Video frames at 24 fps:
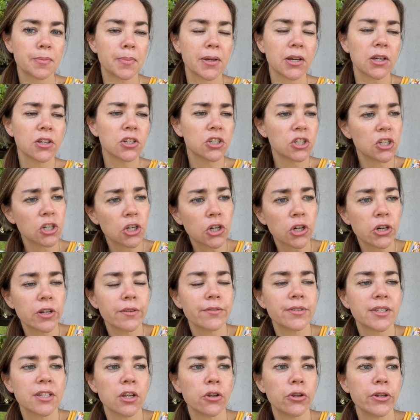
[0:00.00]
because she could
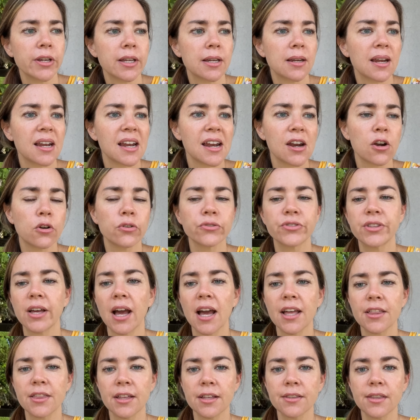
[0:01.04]
have sold it. And
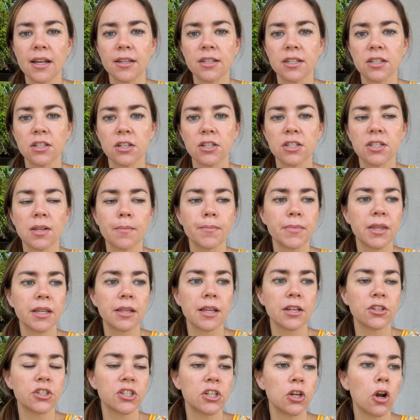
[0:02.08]
I think that's just something
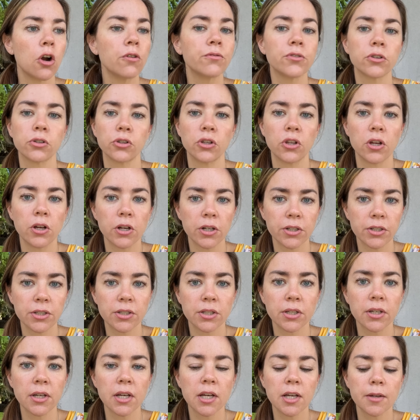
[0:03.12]
that she
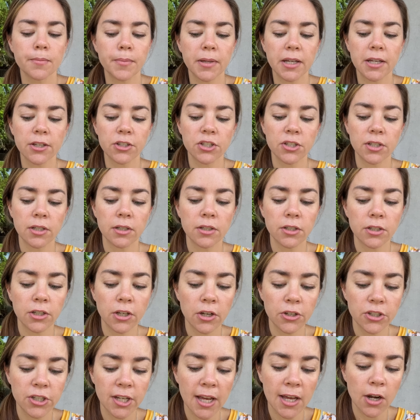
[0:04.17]
overlooked, because
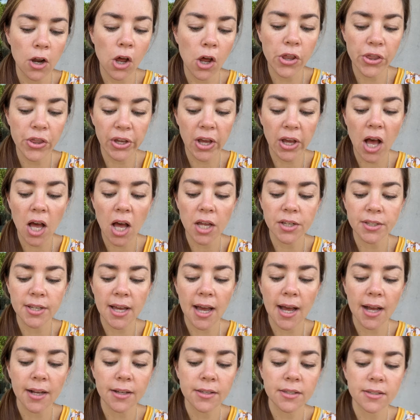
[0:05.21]
she had all the
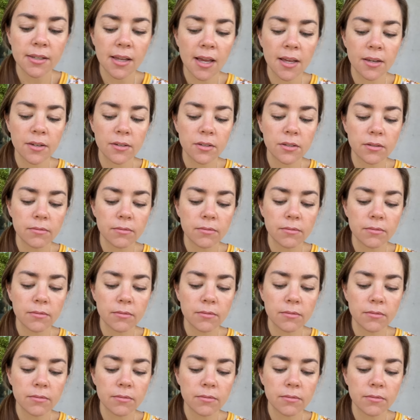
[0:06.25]
contacts. And